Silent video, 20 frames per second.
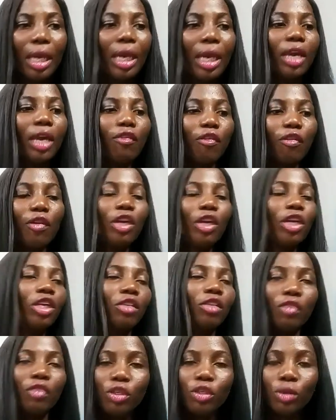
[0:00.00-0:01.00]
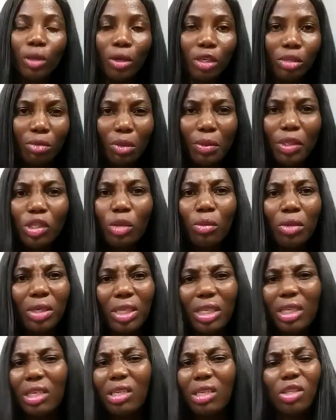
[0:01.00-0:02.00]
if individuals maybe
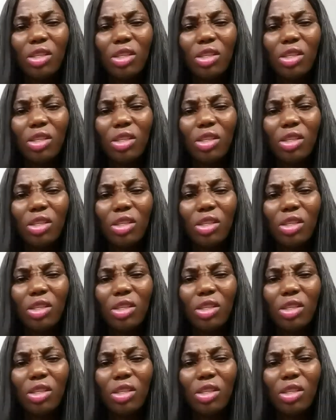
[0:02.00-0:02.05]
somebody